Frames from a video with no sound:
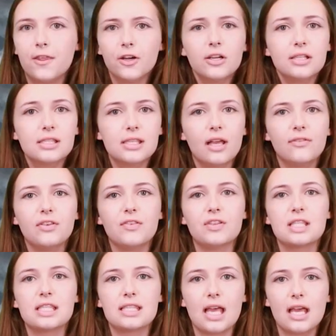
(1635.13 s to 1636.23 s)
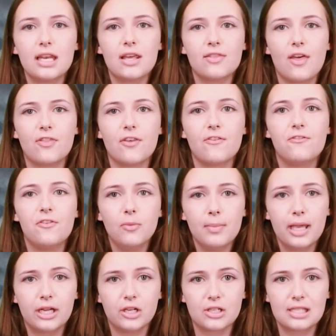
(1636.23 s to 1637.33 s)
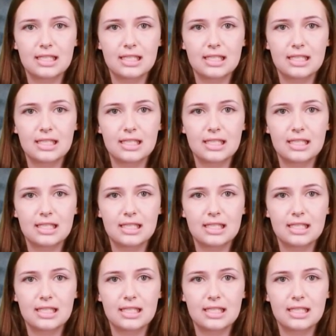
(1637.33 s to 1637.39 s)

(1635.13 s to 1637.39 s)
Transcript: Theorists have even said that the filmmakers